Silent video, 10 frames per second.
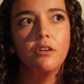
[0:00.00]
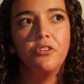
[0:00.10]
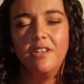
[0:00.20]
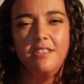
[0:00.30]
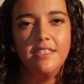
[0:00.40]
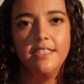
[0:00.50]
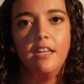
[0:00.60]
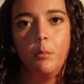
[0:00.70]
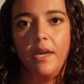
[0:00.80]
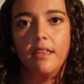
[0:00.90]
Credit is not
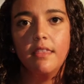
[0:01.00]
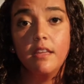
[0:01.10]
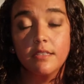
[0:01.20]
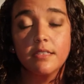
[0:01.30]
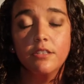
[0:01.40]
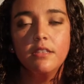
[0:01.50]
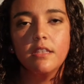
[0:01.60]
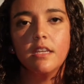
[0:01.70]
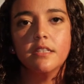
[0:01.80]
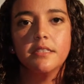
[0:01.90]
a bad thing, it's a good
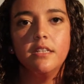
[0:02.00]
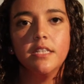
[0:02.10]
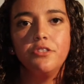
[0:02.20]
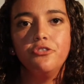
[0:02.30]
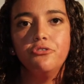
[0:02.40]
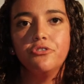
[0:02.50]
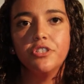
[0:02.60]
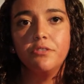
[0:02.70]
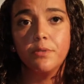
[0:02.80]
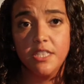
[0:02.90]
thing as long as you use
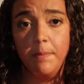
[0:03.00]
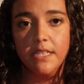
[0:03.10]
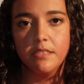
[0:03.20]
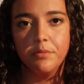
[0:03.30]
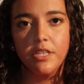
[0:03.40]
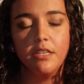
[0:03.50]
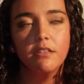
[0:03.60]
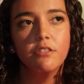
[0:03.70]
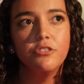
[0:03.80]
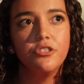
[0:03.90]
it responsibly.
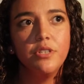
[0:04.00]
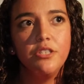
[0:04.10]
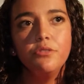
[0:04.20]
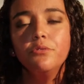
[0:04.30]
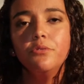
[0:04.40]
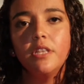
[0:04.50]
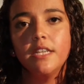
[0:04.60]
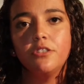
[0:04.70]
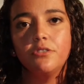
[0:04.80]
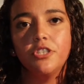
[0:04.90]
So I do
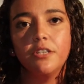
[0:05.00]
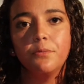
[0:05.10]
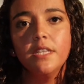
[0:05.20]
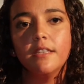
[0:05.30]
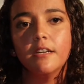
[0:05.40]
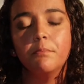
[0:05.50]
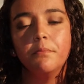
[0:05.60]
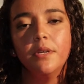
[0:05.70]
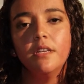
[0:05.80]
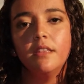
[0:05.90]
like to share with them
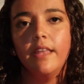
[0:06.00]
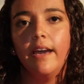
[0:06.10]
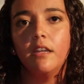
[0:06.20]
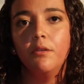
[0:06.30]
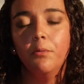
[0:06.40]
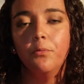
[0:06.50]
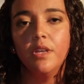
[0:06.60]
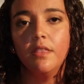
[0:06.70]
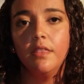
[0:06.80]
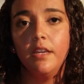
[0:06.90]
that
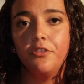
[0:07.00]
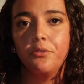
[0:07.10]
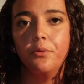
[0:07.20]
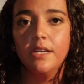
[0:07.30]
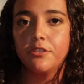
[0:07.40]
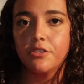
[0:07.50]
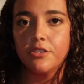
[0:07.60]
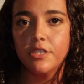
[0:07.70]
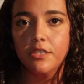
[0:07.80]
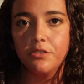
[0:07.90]
when they do
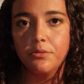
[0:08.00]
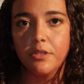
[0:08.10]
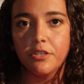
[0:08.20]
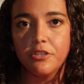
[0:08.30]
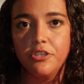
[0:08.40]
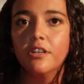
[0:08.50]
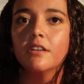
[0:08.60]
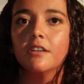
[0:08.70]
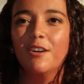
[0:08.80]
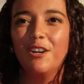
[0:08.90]
enter into their
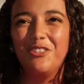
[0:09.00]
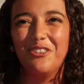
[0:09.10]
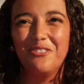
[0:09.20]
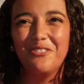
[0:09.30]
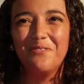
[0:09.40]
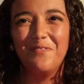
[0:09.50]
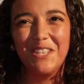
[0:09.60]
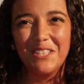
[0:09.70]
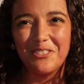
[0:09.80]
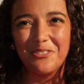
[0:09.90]
young adult
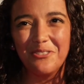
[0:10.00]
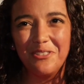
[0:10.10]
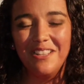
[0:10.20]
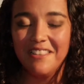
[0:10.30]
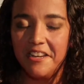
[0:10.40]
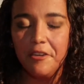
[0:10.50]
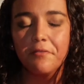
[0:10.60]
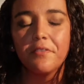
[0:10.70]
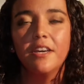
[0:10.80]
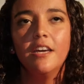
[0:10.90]
financial
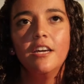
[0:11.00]
life,